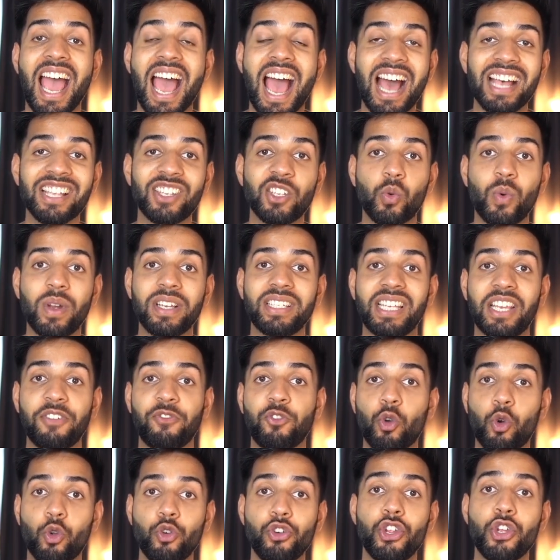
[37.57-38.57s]
As always,
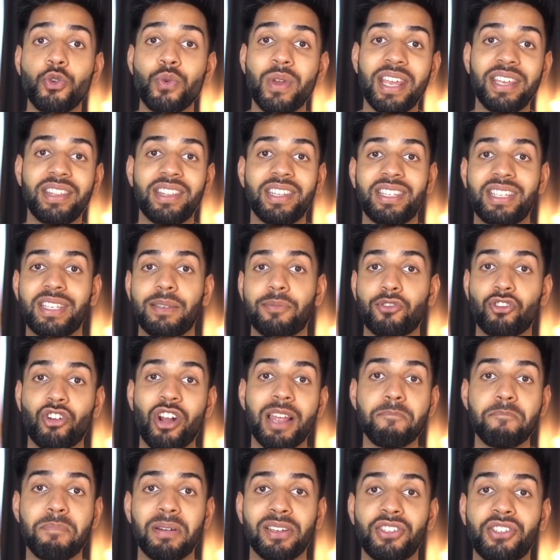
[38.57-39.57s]
if you're new, hit the
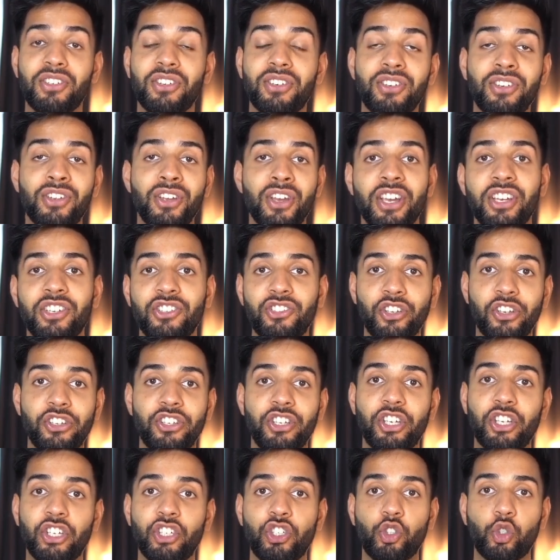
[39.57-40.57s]
subscribe button so
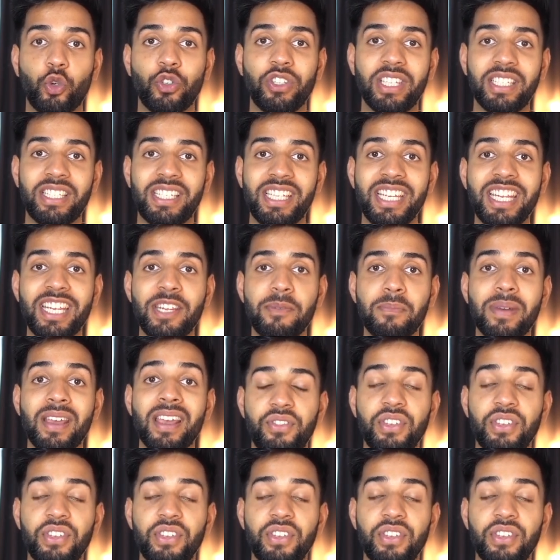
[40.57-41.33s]
you can join the team.